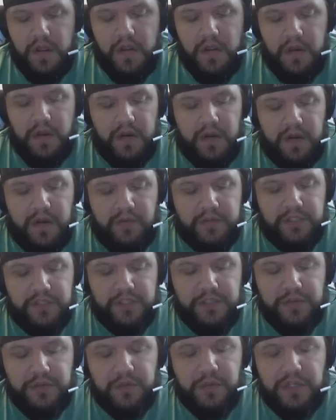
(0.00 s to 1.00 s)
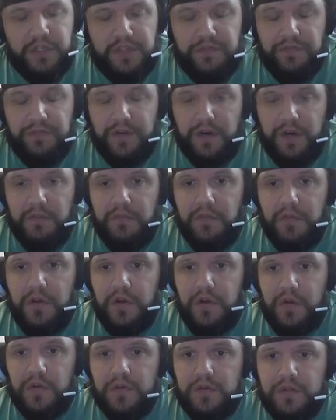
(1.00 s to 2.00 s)
Now, what you do when you farm
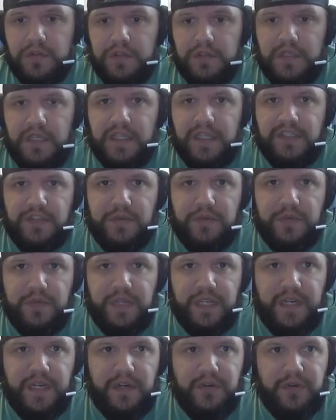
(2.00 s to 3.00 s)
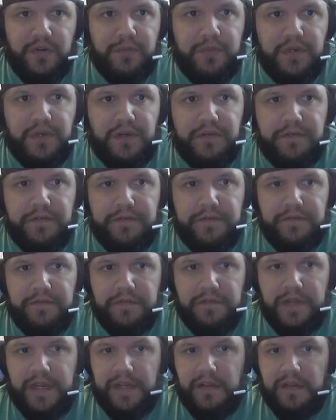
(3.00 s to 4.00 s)
those is you get a group of
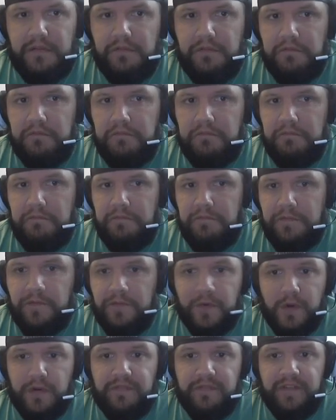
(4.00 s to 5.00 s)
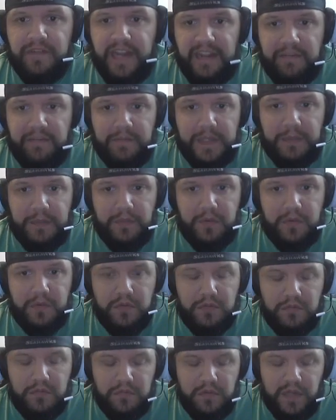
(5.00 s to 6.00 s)
like 4 or 5 people.
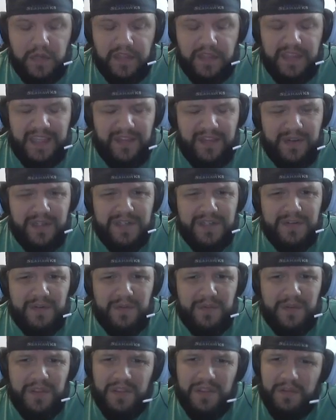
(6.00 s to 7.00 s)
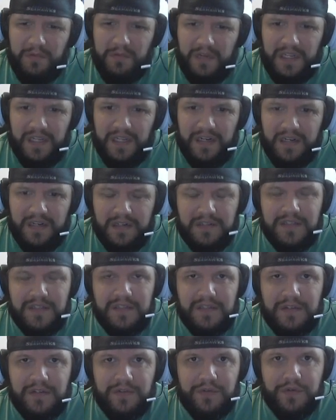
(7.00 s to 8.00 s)
I think you can do it with 3 and it's
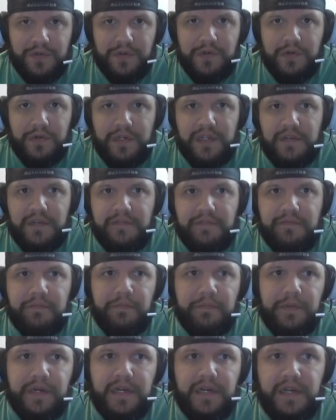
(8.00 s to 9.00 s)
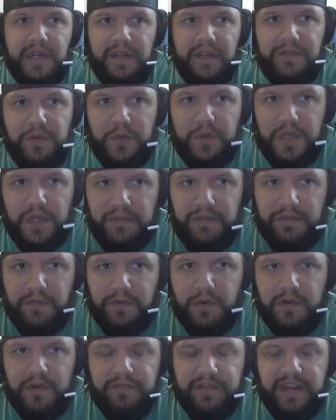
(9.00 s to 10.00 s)
still lucrative, but if you get
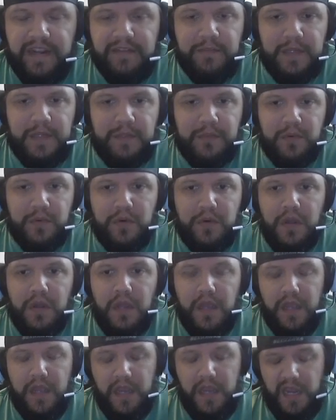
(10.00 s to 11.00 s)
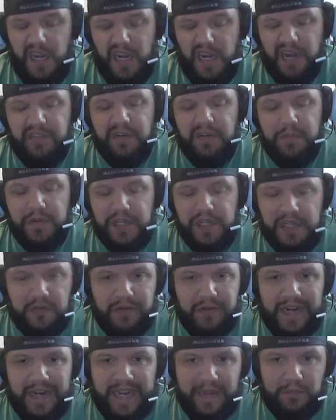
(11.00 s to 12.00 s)
4 or 5 people and everybody
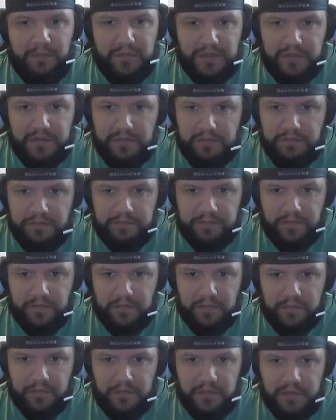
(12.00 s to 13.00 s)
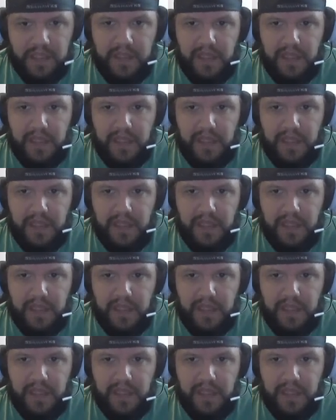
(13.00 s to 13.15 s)
grabs, say they